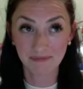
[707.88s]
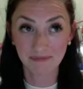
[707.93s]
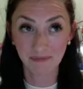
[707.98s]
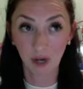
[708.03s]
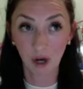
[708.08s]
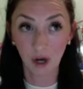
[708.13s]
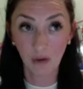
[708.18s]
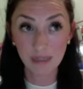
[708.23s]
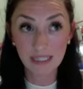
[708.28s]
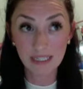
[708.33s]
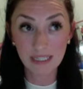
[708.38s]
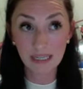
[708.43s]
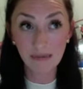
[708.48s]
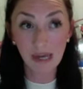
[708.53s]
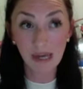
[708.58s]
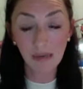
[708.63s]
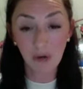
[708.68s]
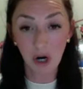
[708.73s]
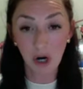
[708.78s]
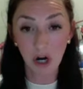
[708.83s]
Always Get
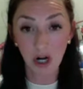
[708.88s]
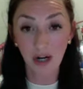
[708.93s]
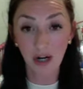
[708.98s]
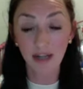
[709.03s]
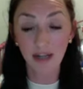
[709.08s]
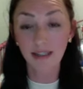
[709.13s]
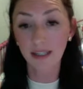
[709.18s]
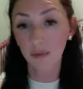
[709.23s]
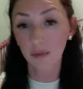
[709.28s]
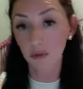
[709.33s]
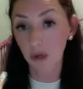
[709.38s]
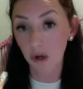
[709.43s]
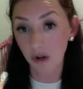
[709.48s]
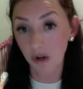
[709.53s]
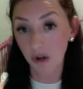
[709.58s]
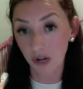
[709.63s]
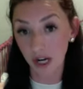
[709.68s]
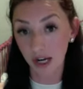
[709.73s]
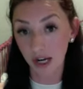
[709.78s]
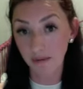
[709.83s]
My Bar is the
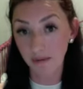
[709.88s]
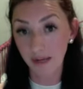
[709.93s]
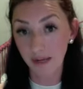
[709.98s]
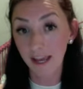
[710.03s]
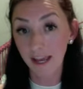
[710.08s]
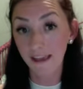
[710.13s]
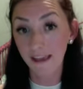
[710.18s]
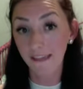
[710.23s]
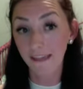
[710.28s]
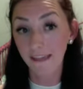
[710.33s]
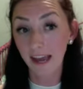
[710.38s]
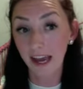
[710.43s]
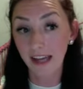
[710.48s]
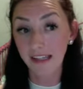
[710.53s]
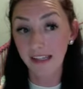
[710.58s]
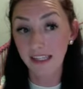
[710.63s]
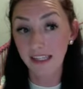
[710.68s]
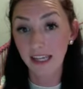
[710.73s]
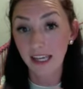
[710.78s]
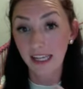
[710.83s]
program
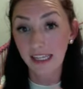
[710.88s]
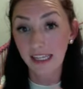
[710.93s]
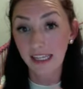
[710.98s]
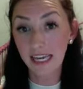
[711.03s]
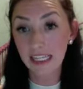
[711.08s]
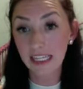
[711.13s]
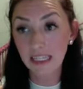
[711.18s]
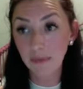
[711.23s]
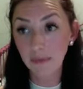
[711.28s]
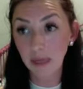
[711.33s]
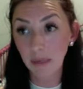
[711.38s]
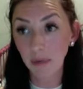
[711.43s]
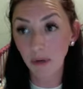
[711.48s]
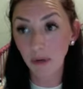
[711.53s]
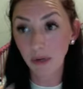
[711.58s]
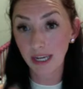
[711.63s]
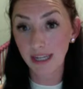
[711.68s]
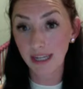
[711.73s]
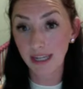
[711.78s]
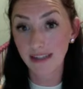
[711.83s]
that gets people
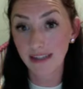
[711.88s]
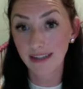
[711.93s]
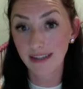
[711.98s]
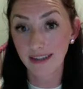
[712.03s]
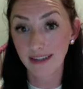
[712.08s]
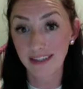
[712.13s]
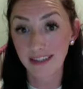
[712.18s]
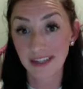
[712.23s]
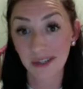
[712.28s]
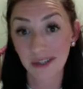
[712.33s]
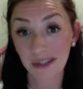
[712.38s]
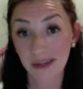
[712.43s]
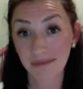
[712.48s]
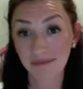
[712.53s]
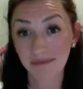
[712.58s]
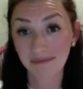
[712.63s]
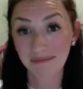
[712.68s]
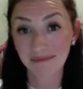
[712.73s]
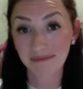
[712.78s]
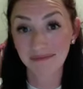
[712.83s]
into Scentsy Club.
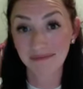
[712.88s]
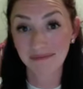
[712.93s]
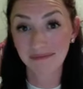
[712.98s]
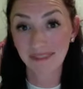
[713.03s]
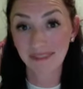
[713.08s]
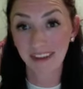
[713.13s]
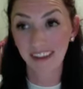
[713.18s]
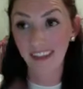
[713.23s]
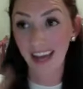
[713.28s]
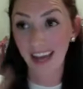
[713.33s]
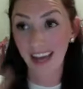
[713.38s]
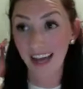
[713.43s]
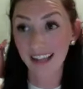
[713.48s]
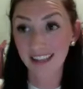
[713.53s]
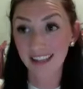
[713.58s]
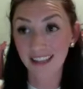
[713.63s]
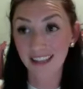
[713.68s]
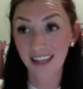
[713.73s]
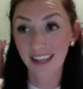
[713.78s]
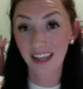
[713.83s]

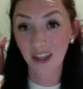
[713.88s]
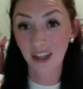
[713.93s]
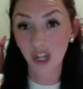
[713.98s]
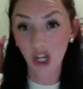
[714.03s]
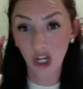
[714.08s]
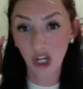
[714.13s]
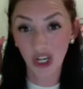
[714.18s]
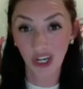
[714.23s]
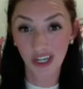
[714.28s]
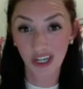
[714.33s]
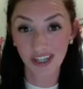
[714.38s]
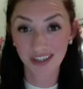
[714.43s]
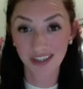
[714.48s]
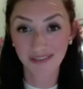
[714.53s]
That's the hook.